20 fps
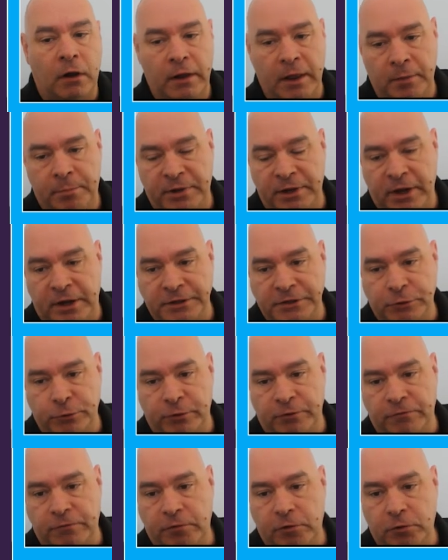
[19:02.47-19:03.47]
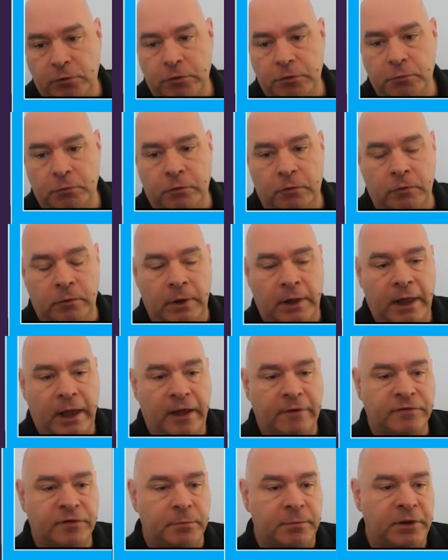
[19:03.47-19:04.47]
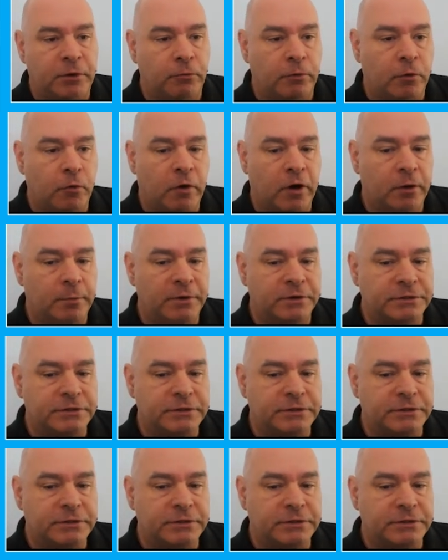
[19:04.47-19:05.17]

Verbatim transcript: APIs going forward will have to meet requirements,